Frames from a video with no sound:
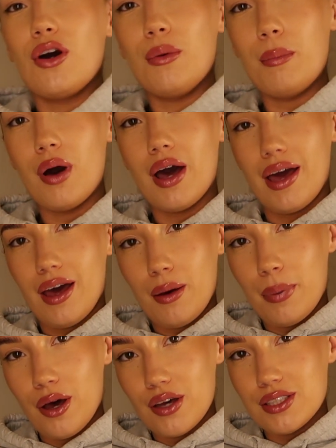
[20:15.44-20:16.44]
got my
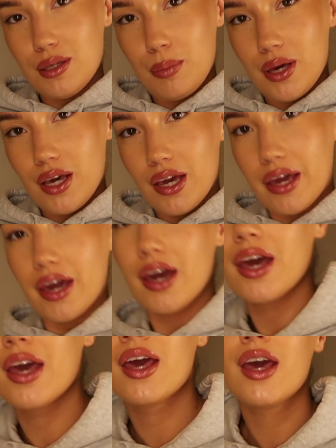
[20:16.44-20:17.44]
Percy Pig
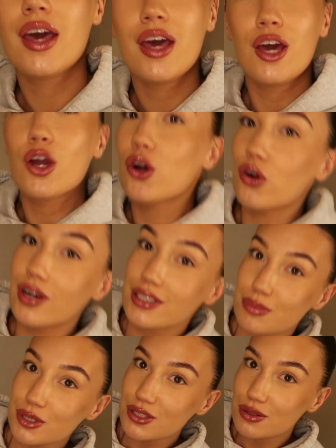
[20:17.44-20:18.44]

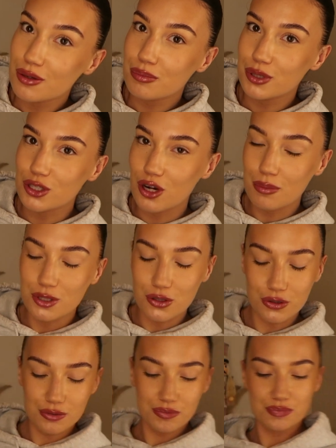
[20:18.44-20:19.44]
Christmas pyjamas
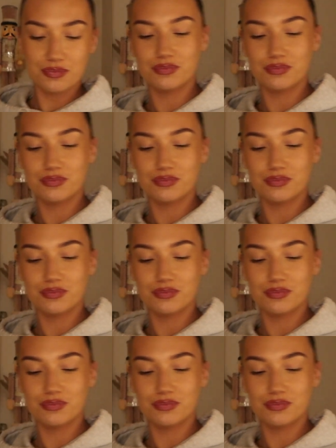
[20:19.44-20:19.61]
on.